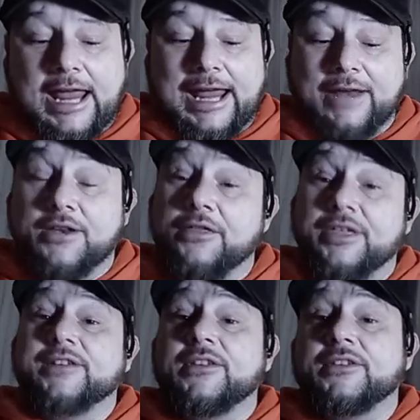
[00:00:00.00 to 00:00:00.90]
and
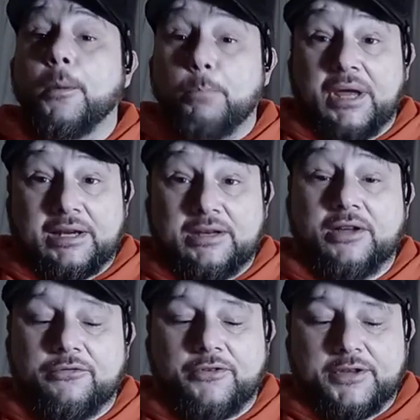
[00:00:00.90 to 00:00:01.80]
this is a big
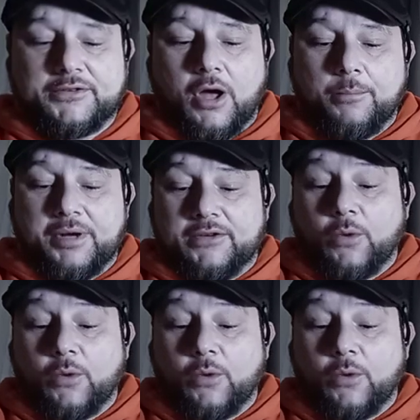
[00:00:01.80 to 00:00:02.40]
deal for this company.